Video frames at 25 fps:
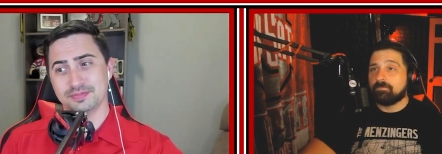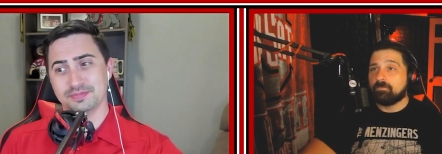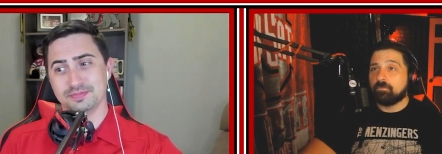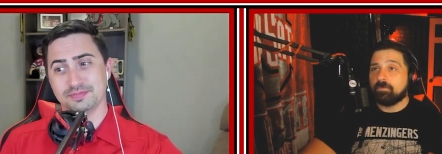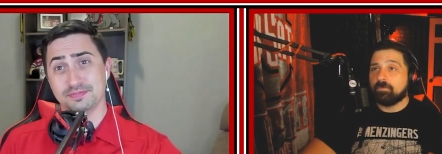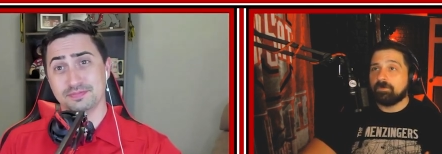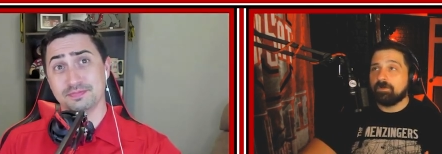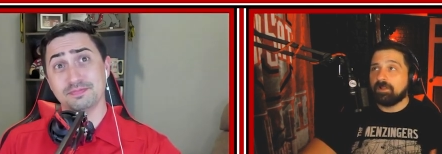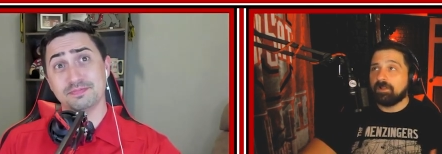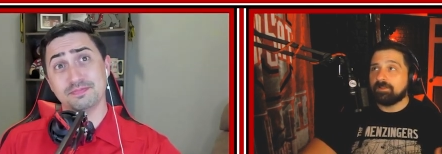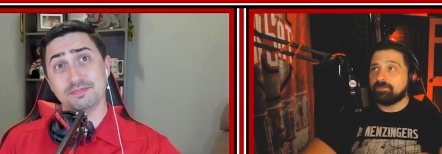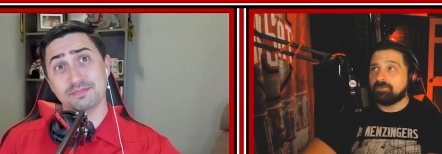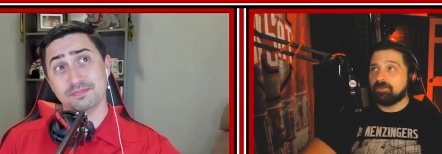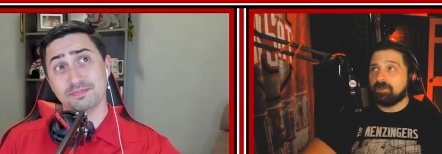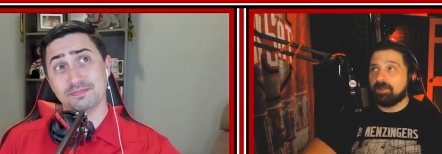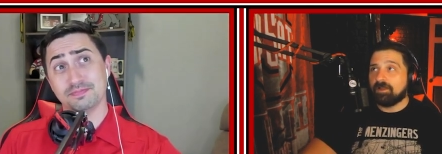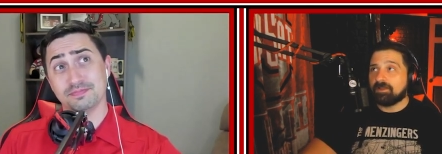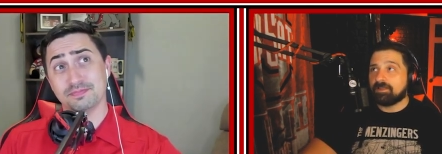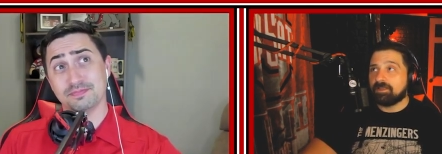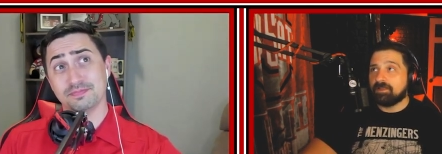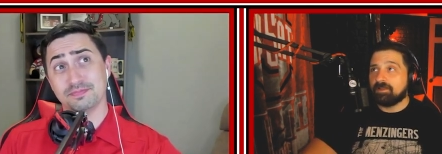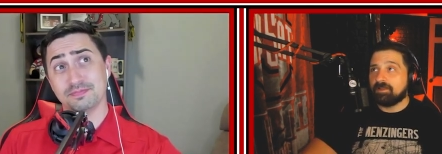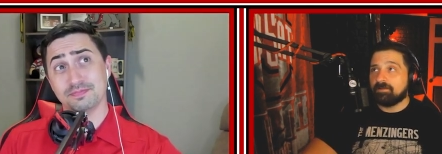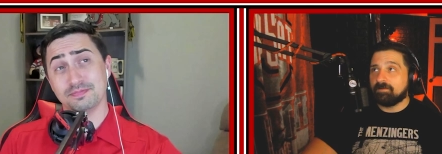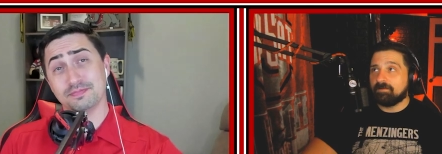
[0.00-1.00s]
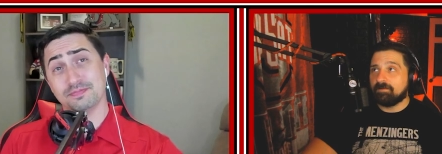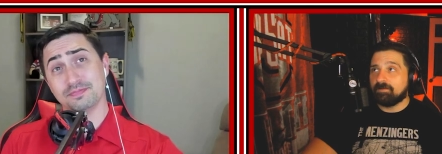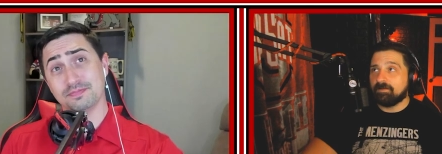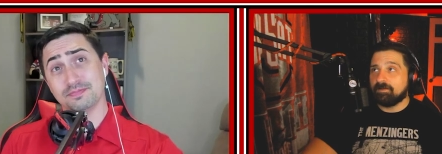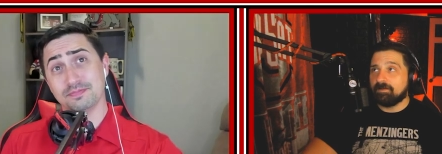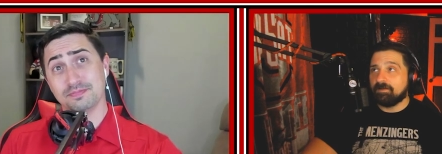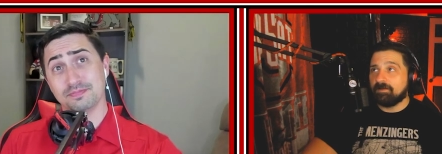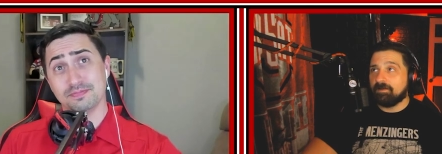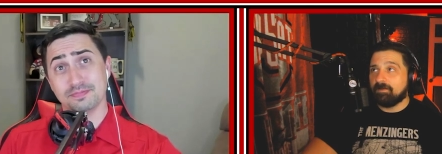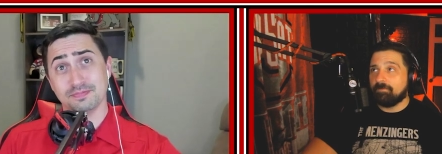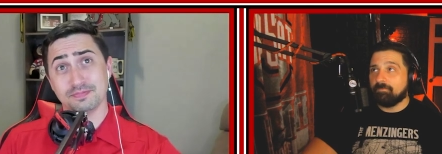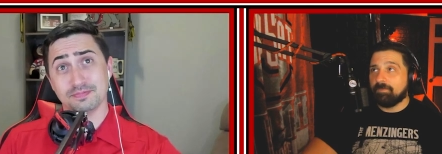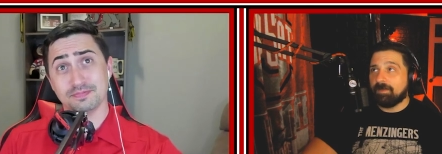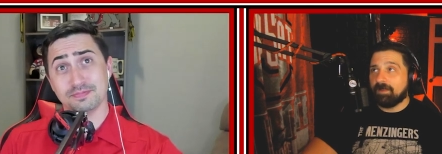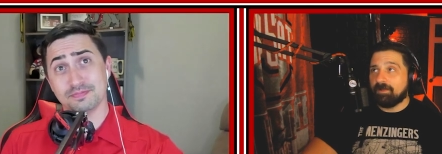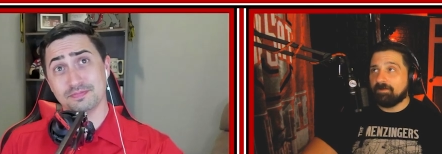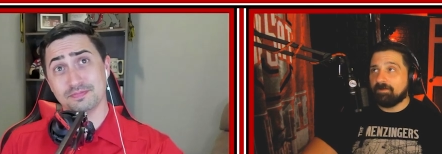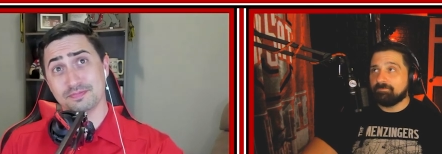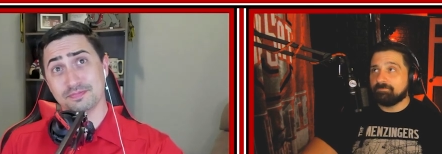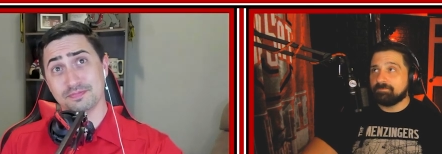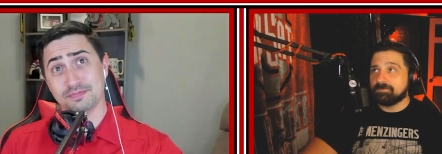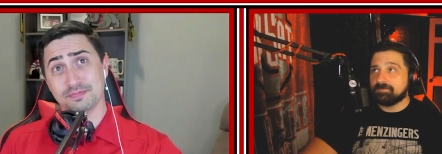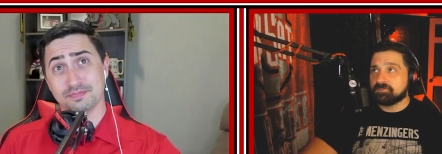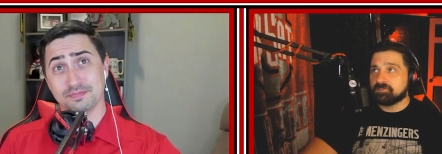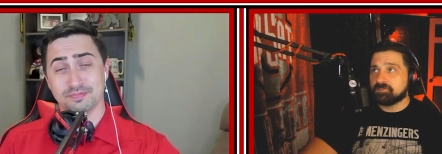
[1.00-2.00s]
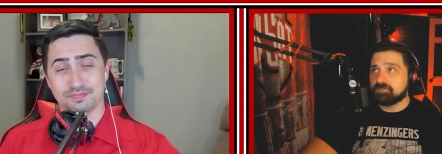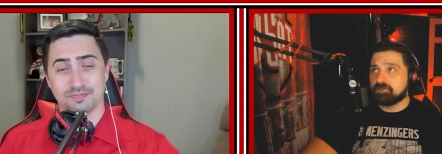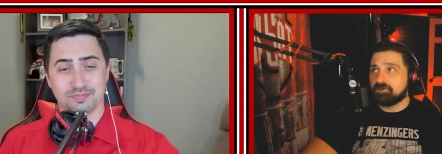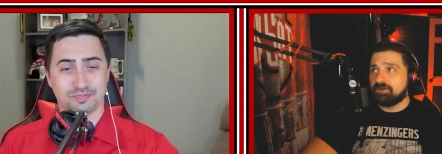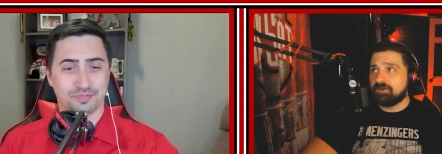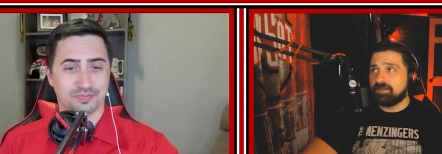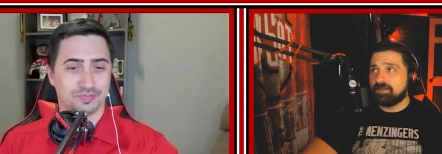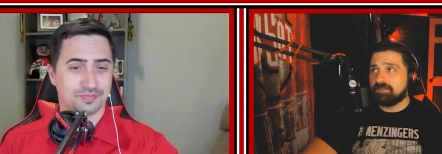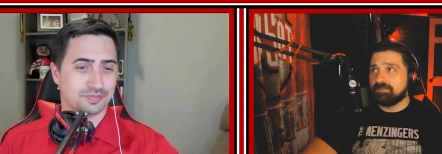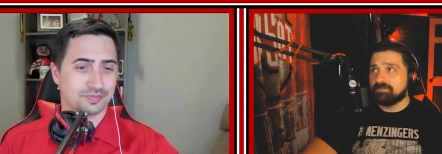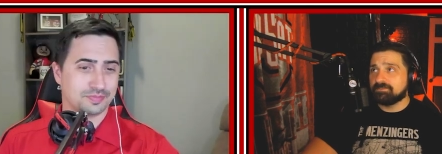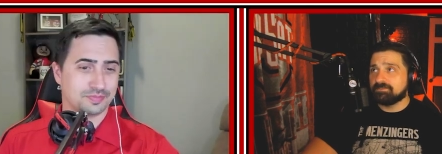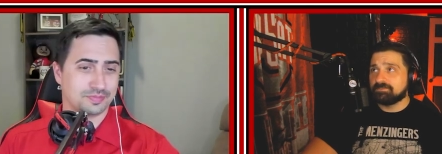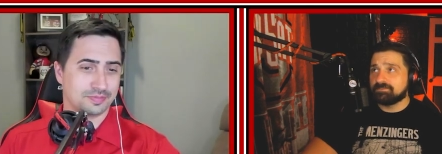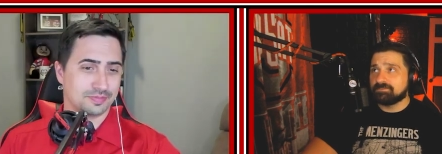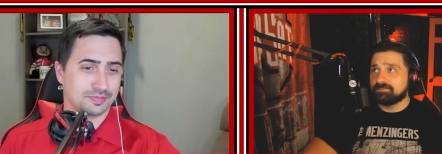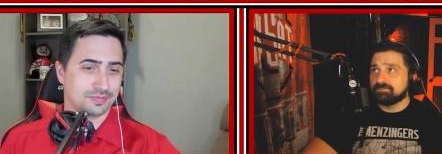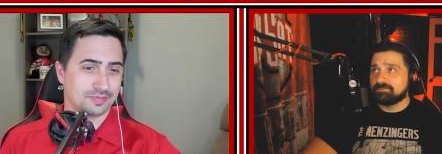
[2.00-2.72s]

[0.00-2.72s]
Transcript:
Speaker 1: We're not talking about Missouri.